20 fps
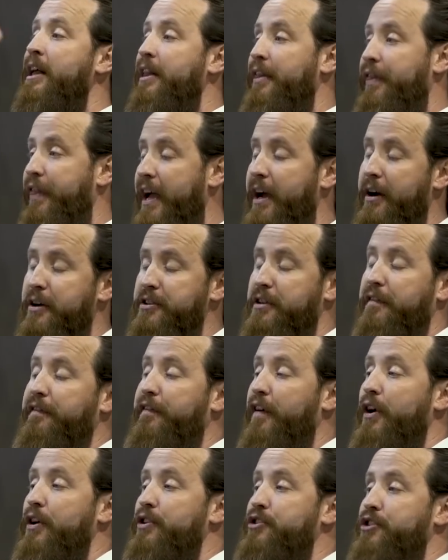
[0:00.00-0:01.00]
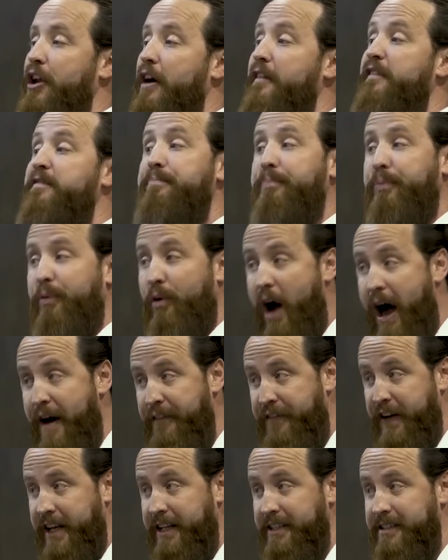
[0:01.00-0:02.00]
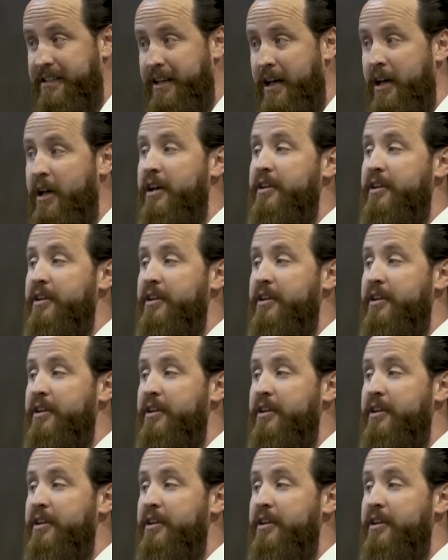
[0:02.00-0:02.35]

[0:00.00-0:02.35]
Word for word: There's a version of prophet,